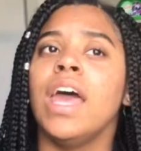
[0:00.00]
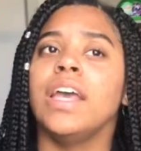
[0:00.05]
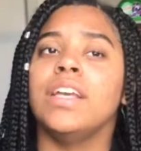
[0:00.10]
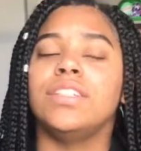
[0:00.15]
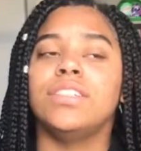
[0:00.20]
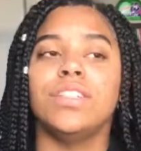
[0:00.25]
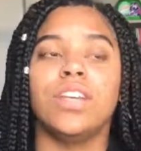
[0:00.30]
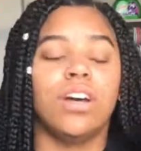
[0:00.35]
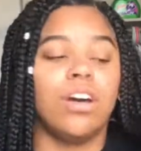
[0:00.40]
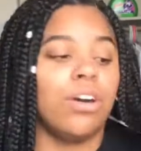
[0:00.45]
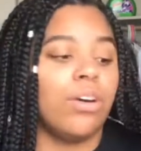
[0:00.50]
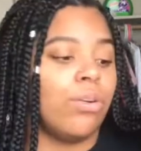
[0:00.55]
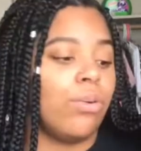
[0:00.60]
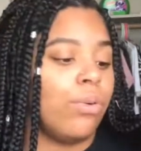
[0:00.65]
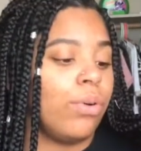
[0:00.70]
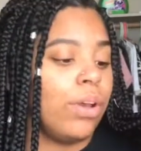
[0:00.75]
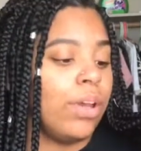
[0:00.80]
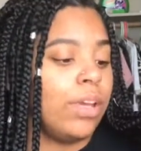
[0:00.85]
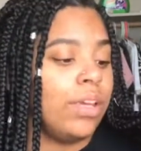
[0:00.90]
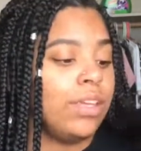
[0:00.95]

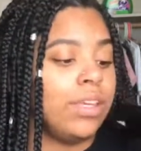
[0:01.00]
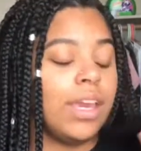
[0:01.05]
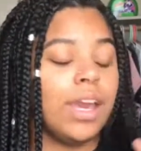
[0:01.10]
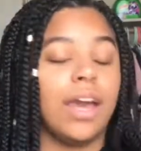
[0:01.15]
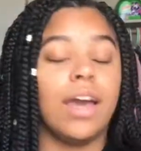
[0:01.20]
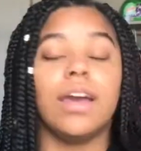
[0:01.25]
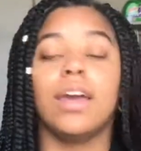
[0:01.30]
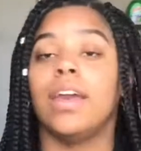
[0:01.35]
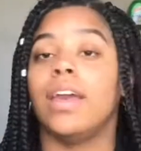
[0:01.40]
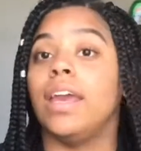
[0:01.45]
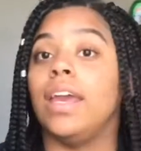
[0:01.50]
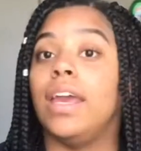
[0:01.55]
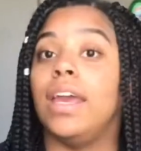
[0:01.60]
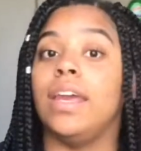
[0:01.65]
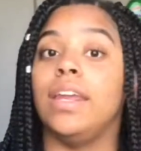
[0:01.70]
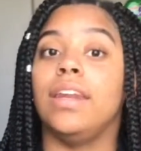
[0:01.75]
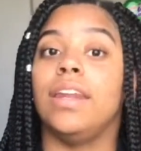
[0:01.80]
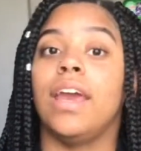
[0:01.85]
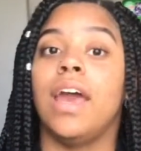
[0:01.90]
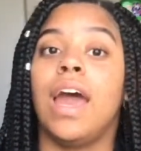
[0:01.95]
So yeah,
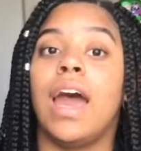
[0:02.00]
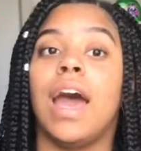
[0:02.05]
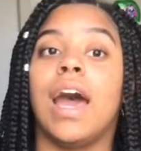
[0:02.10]
and